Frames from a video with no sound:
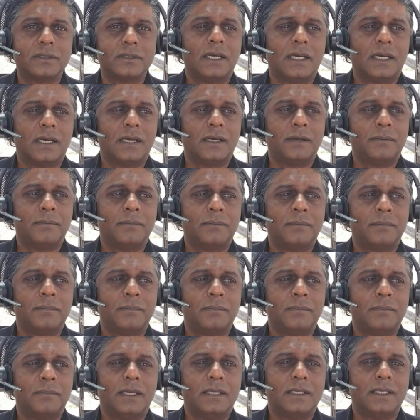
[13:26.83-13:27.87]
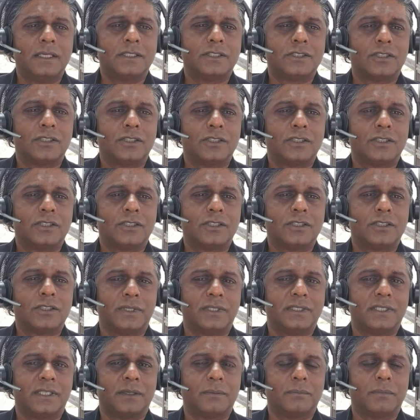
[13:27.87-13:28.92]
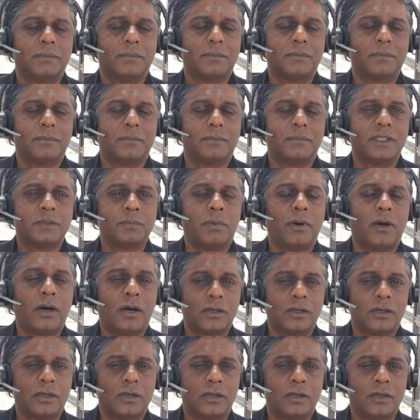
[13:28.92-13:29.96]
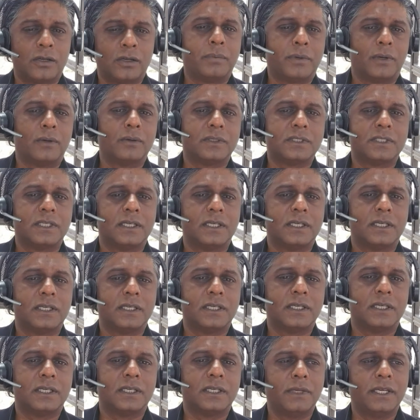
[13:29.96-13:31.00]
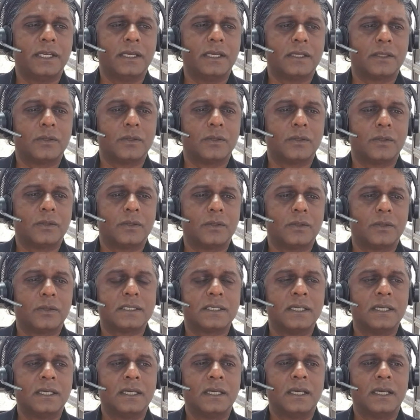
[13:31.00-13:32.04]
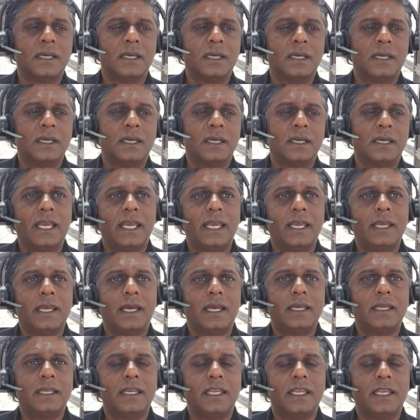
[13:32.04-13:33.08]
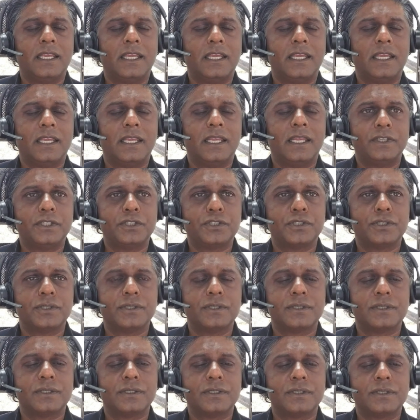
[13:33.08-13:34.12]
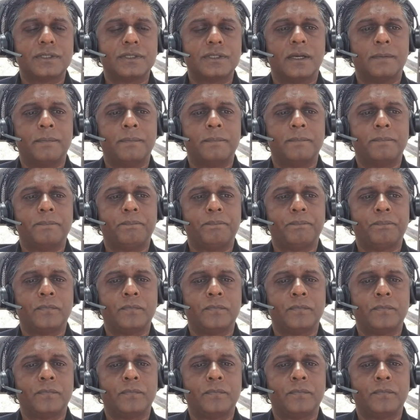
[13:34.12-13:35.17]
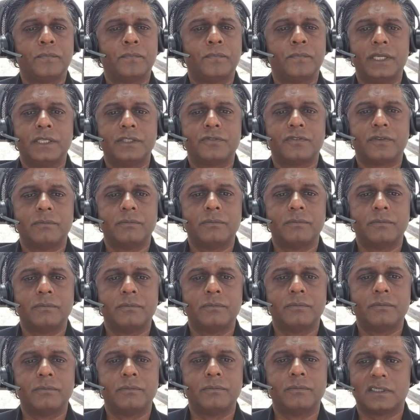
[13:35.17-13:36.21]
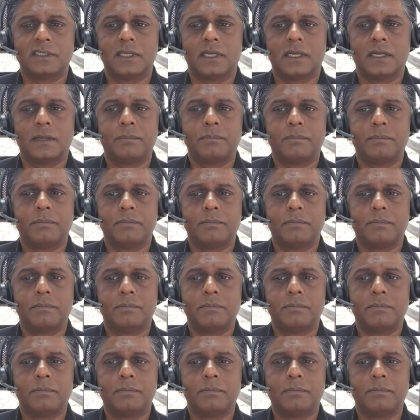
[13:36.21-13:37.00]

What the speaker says: And it's not just printing, but it's part of a process in many other ways. Our AI-enabled features would range from just not the setup, but